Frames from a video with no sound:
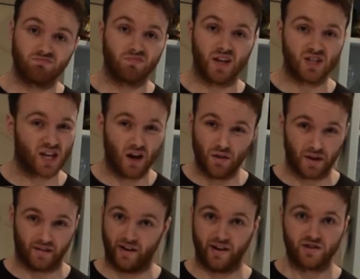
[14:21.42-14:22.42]
it's healthy,
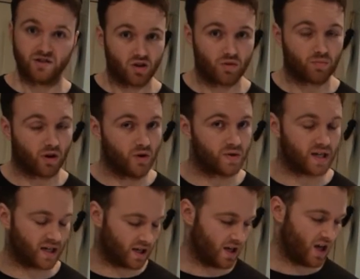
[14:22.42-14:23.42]
it's good
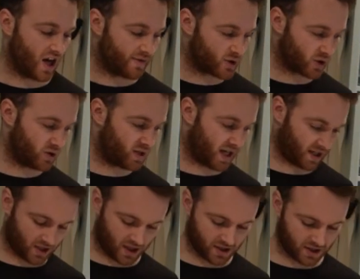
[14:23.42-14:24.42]
protein, I'm sure it
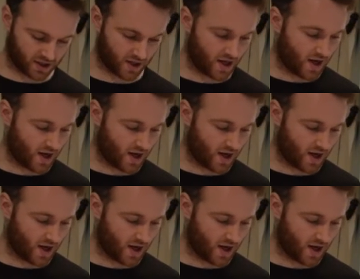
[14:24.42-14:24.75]
tastes nice.